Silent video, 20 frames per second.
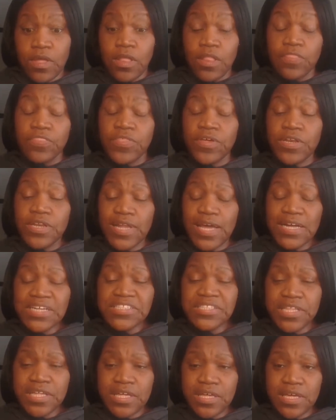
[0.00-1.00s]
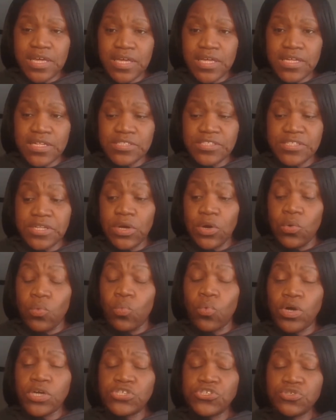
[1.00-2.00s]
The next thing is,
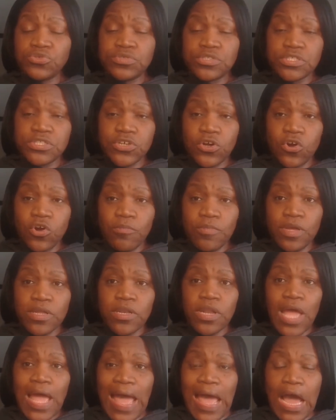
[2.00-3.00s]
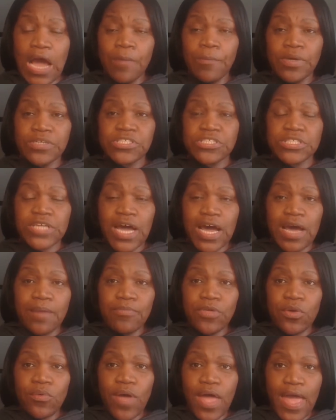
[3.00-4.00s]
once you determine how much
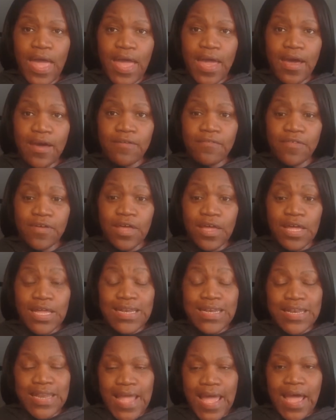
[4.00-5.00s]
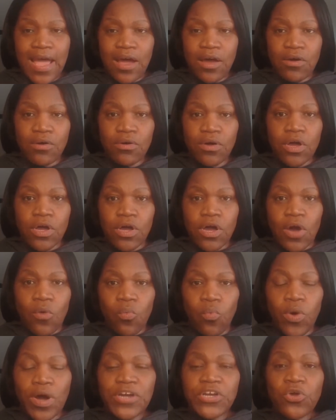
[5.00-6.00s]
time you have, now
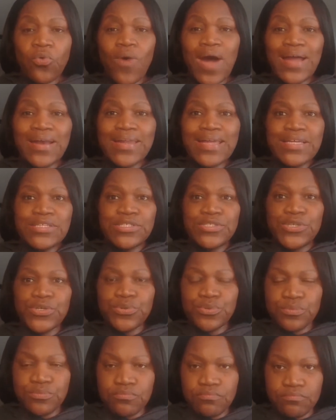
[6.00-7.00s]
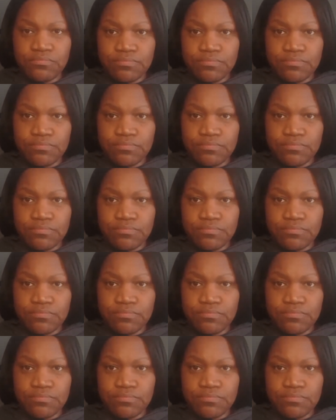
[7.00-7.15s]
what do I need to do?